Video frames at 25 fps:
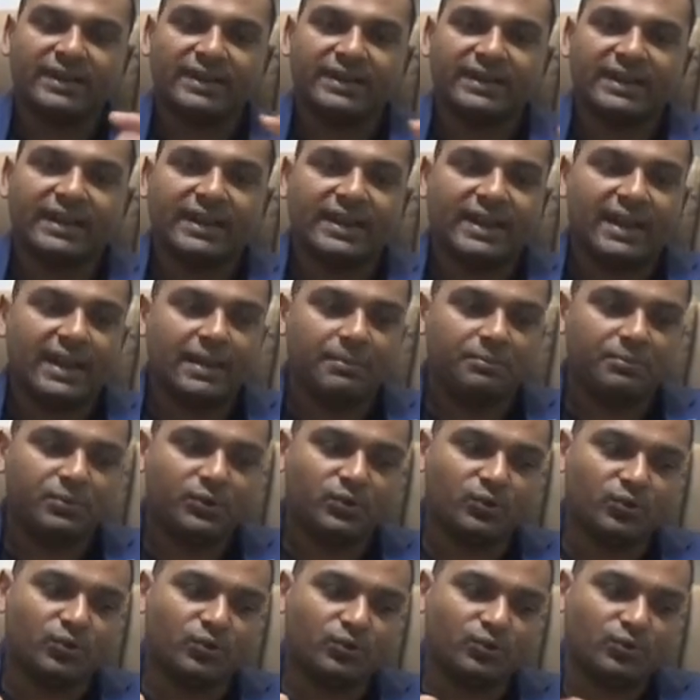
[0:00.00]
that can help
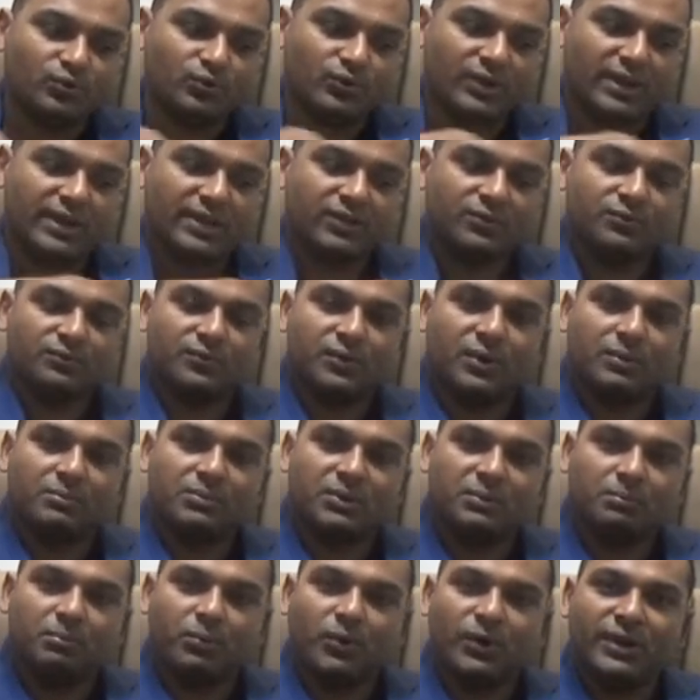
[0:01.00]
you to take you
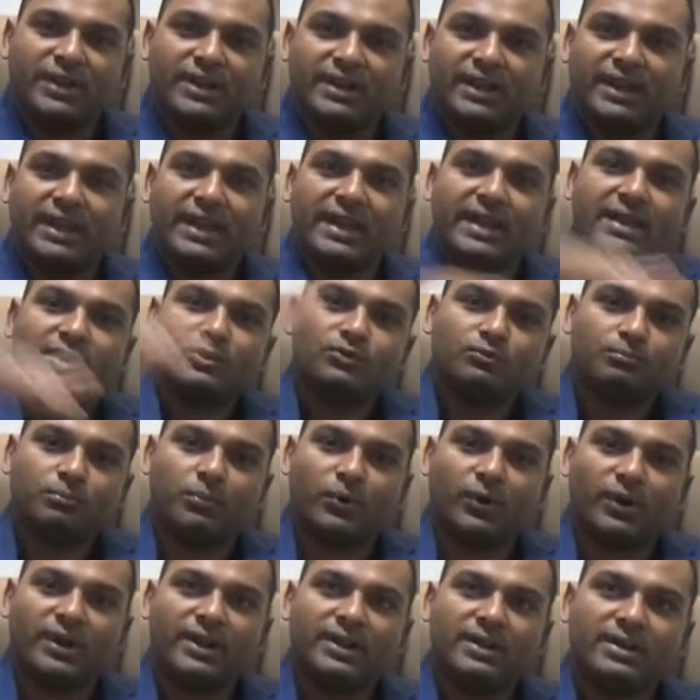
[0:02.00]
from the point A to
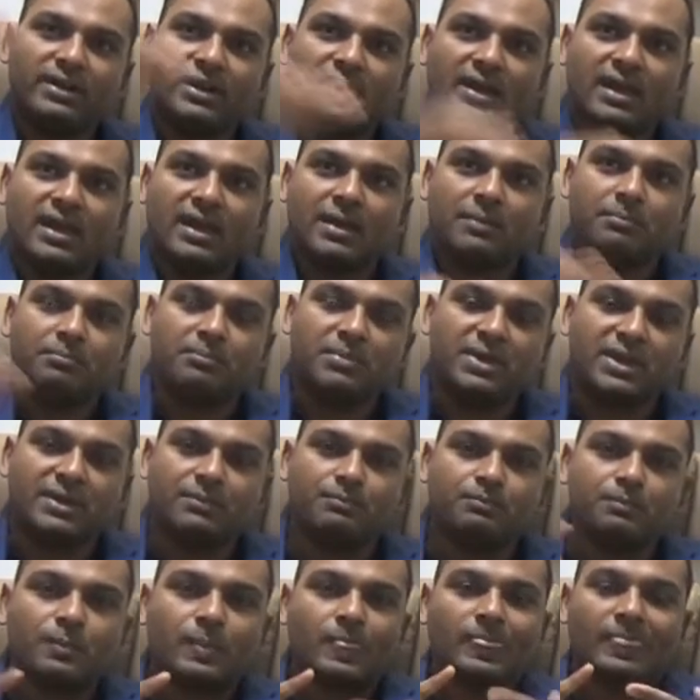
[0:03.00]
point
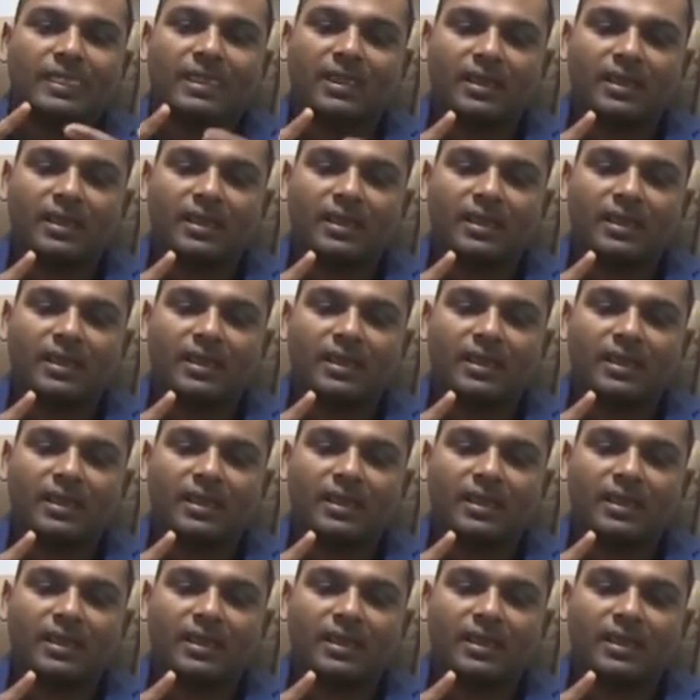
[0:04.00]
B.